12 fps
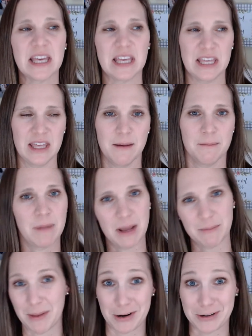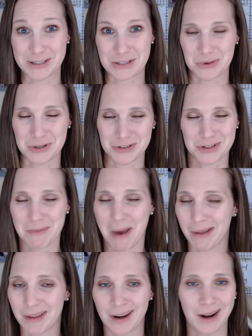it might make our dishwasher
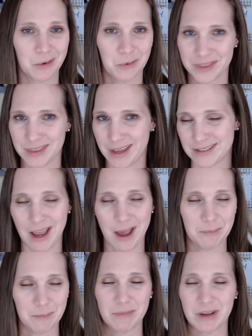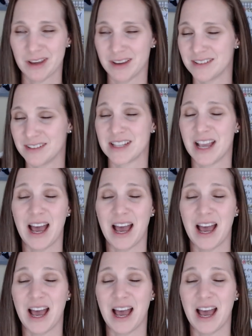smell, and I don't want that to happen because